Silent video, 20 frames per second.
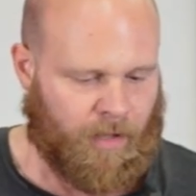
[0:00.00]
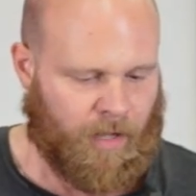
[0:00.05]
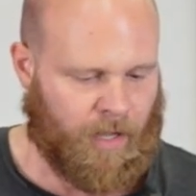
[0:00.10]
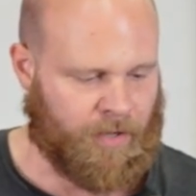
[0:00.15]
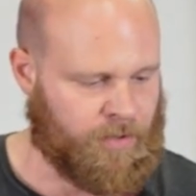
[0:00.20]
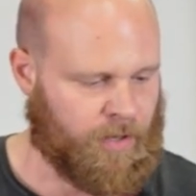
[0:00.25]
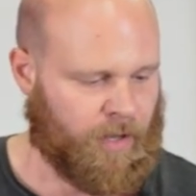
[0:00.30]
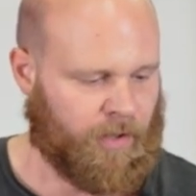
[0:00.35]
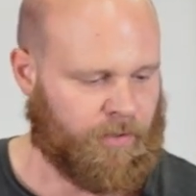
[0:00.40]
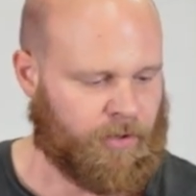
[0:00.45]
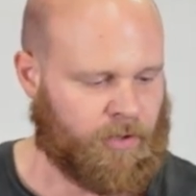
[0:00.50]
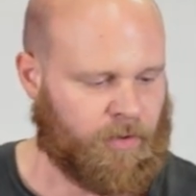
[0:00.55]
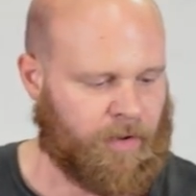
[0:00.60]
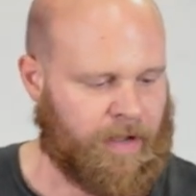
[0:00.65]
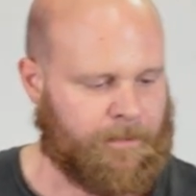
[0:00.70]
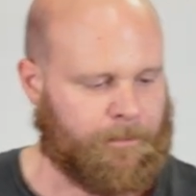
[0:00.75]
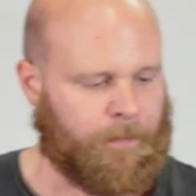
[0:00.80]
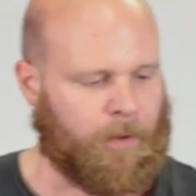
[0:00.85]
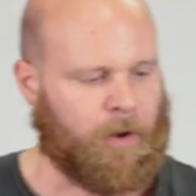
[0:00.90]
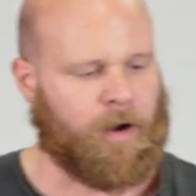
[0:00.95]
Another
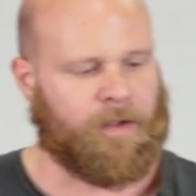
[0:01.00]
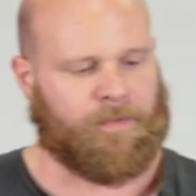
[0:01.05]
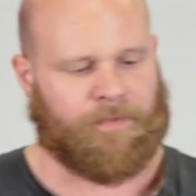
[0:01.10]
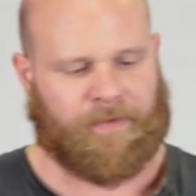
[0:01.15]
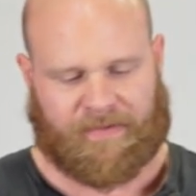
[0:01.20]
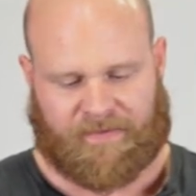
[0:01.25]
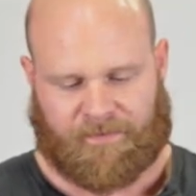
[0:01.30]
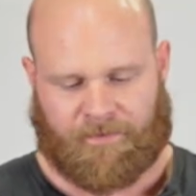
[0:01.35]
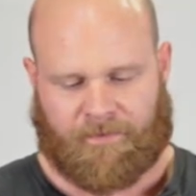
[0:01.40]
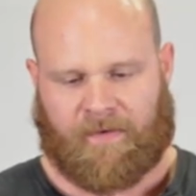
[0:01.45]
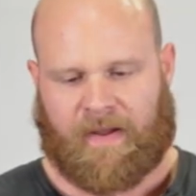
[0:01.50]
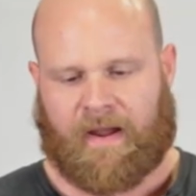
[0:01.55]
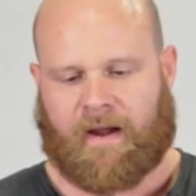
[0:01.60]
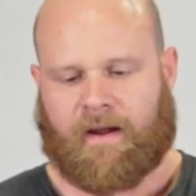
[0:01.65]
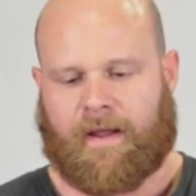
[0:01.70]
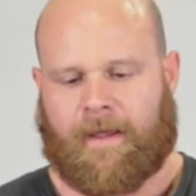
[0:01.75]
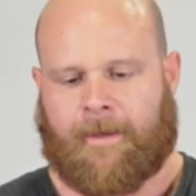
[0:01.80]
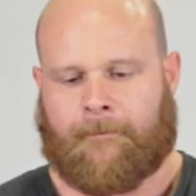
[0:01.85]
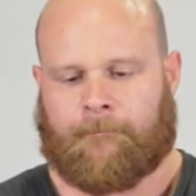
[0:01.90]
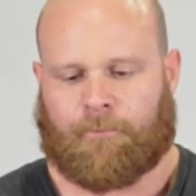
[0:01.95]
great part that's
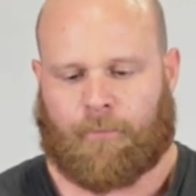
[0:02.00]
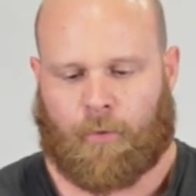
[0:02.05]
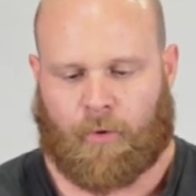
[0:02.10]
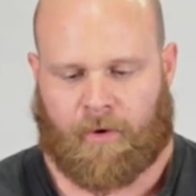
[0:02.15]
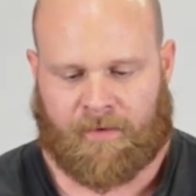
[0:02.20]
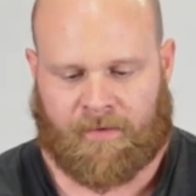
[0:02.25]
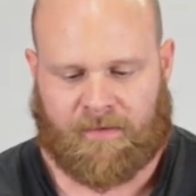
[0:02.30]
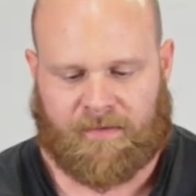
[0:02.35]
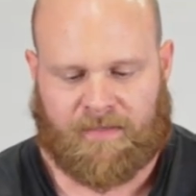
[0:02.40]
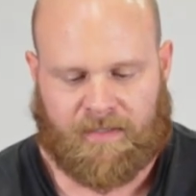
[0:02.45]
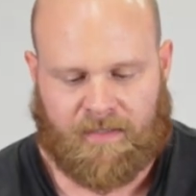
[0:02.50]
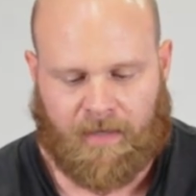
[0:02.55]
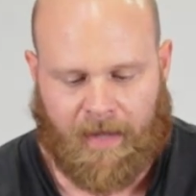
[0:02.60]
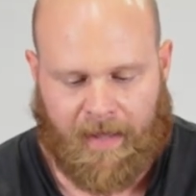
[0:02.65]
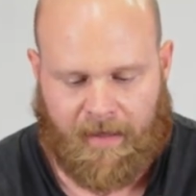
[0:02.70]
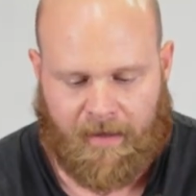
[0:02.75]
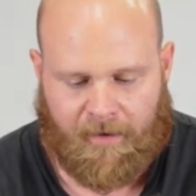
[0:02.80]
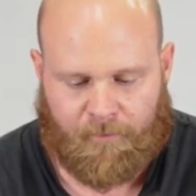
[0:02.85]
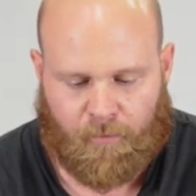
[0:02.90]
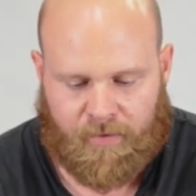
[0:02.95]
very important to
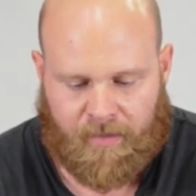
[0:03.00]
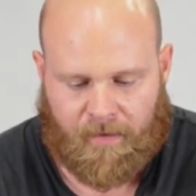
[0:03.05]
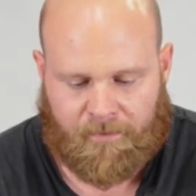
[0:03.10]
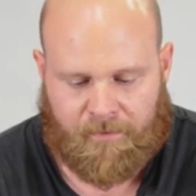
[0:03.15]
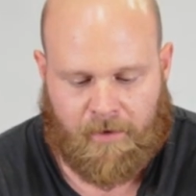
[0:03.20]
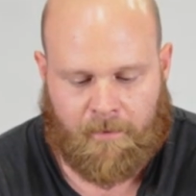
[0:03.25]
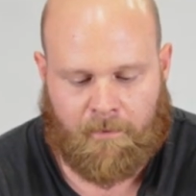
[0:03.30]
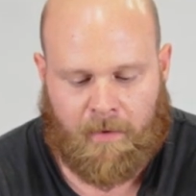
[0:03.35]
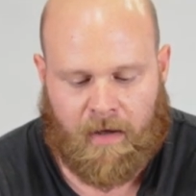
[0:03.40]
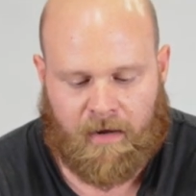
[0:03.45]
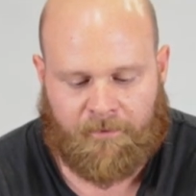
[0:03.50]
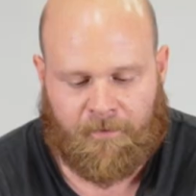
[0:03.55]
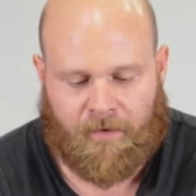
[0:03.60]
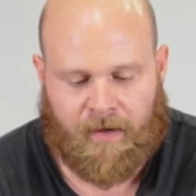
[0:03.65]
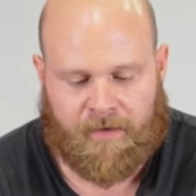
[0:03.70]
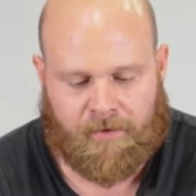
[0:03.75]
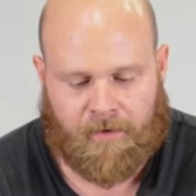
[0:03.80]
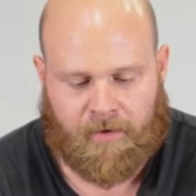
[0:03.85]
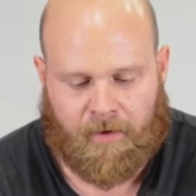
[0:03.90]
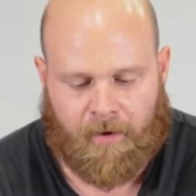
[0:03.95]
have whenever you're modifying your